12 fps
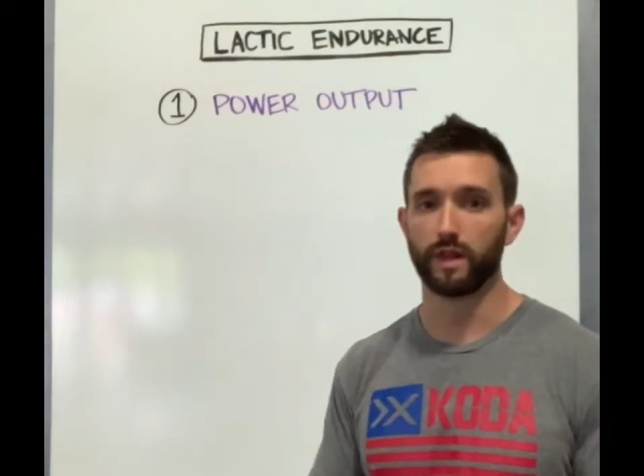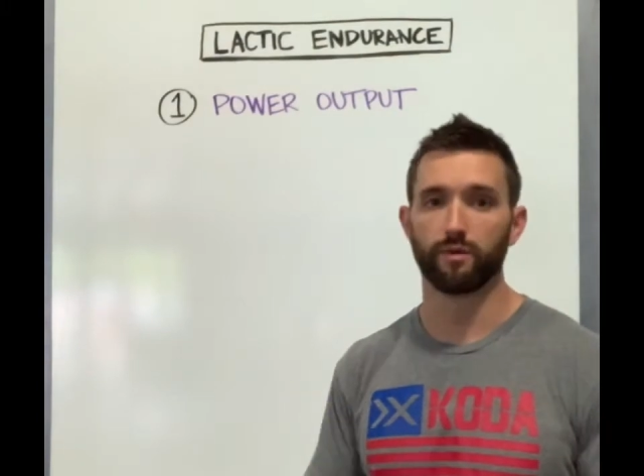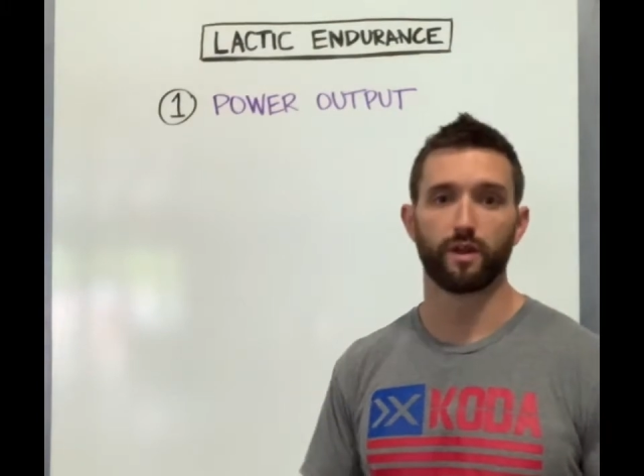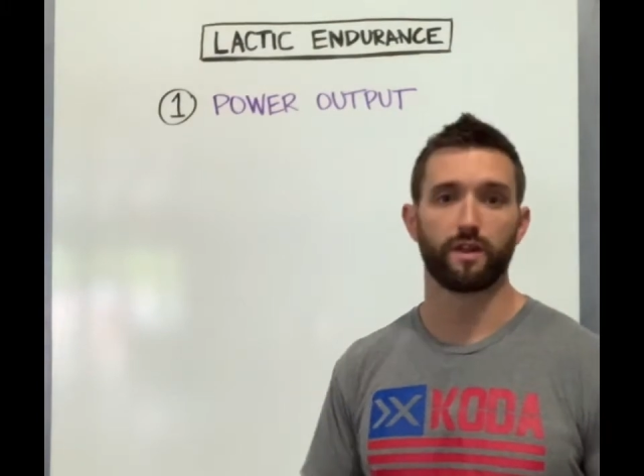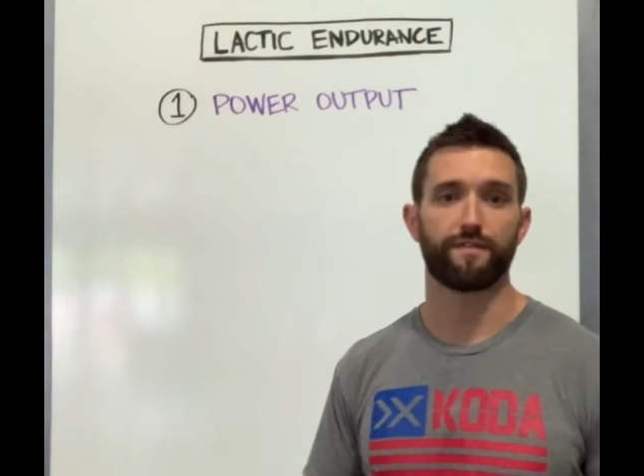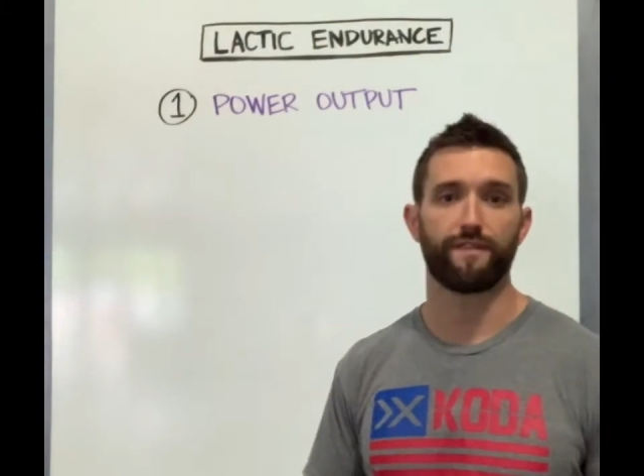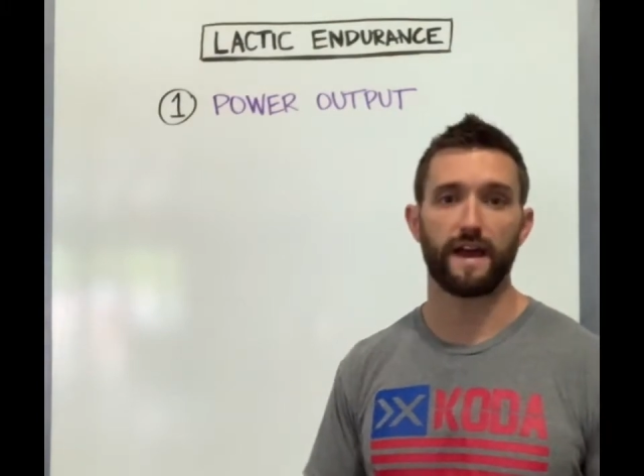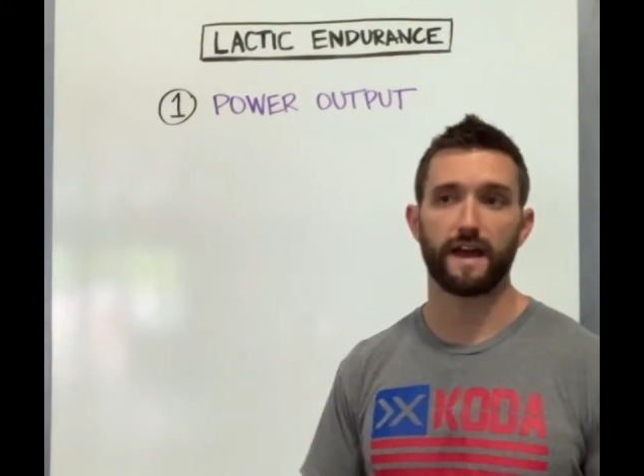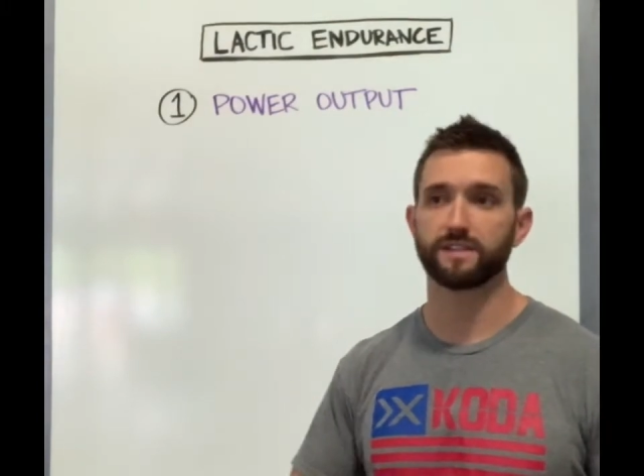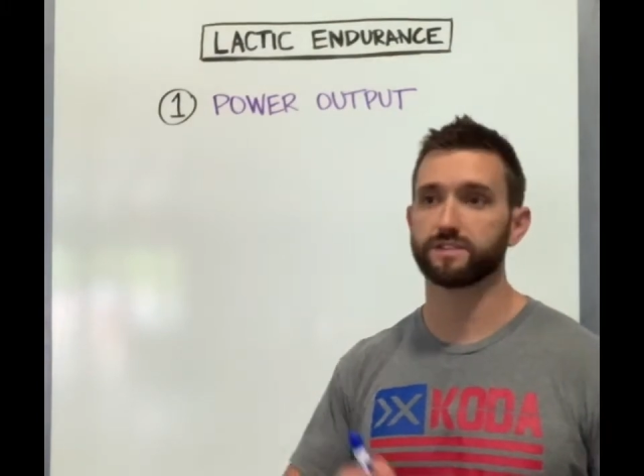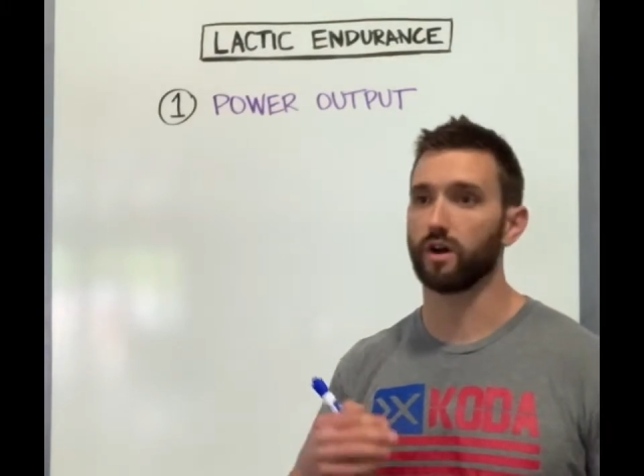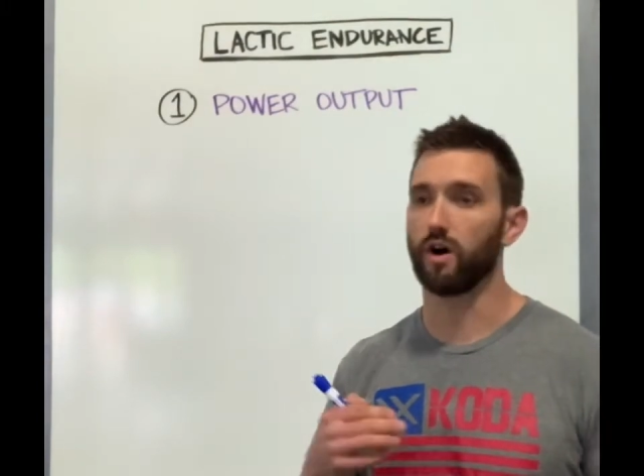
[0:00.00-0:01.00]
really
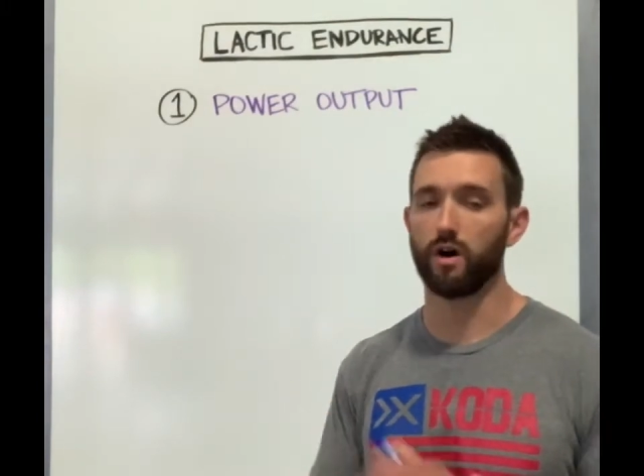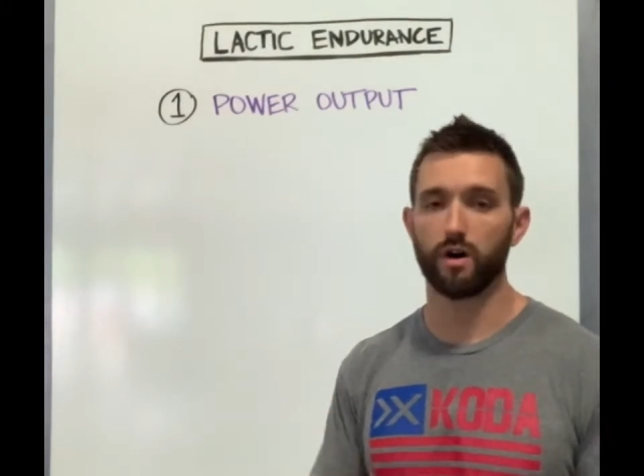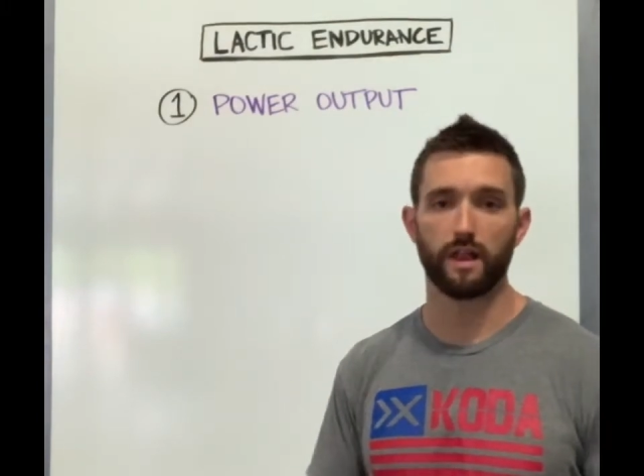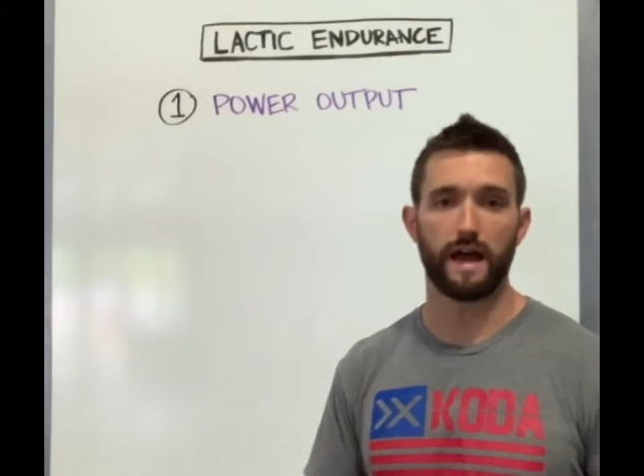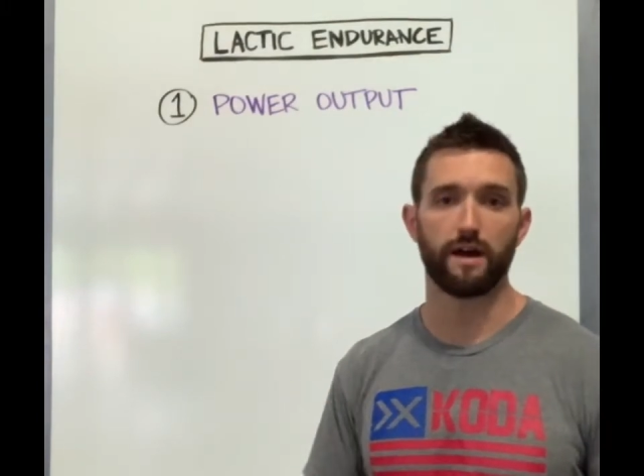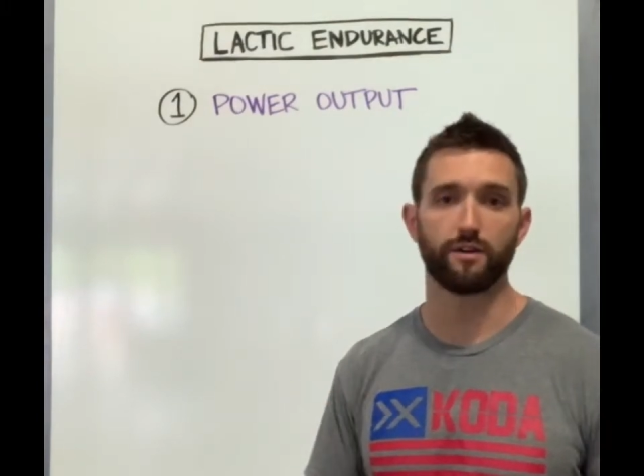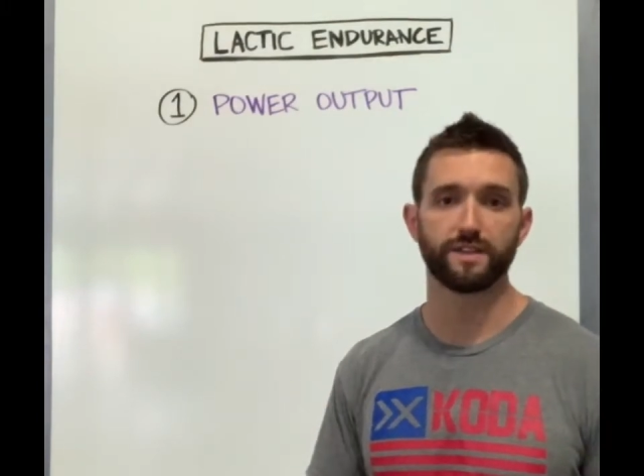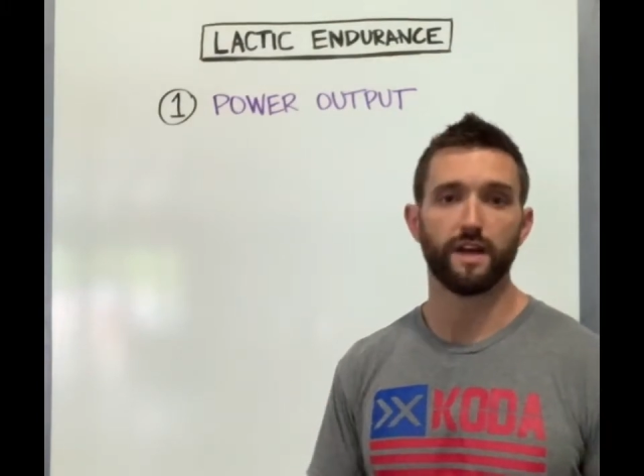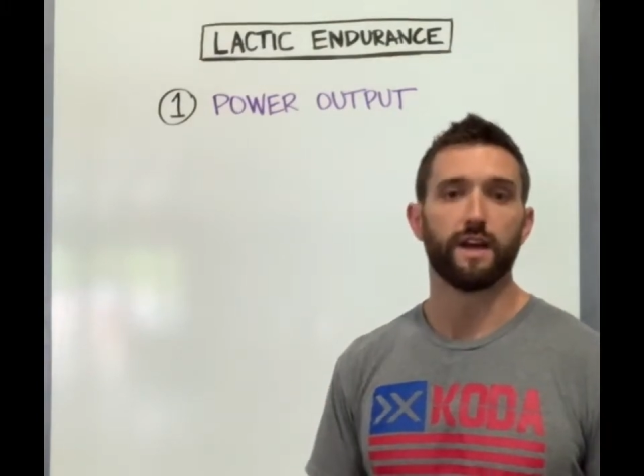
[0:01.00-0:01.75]
fast, all out,